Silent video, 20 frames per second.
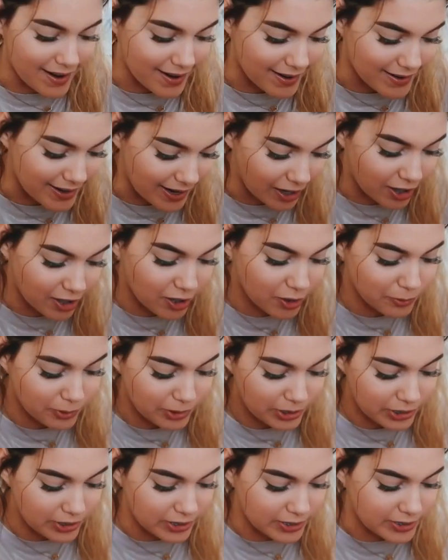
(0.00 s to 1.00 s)
And I got a
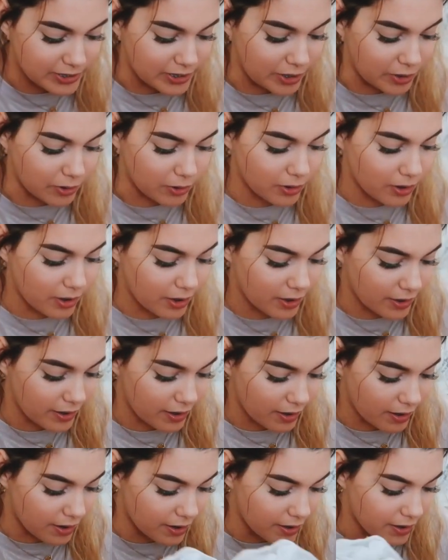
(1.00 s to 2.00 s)
really good deal
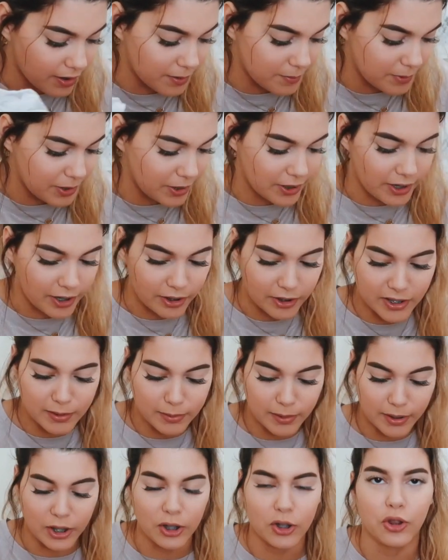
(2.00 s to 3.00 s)
on here. I only
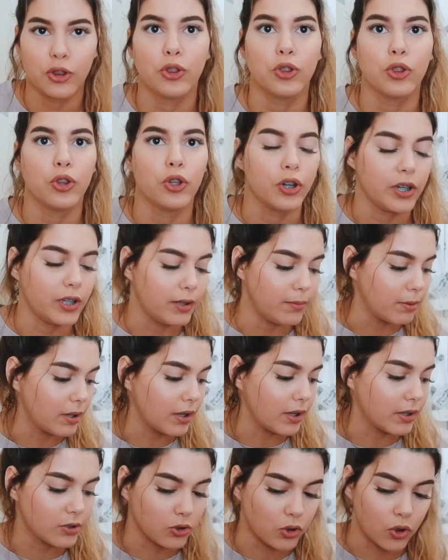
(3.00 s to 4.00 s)
spent like 30
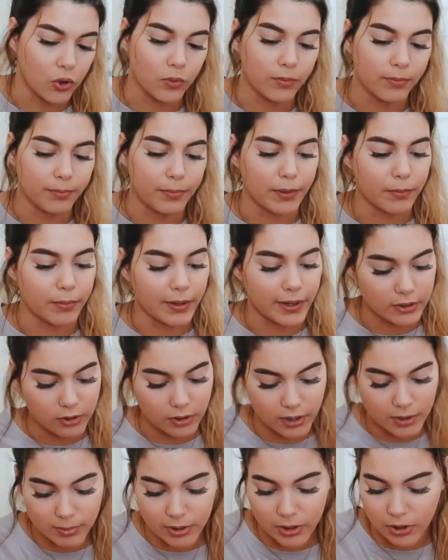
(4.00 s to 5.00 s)
bucks or you know, probably
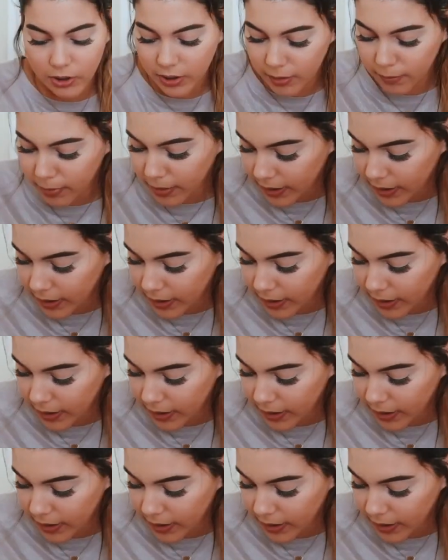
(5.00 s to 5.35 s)
only spent 30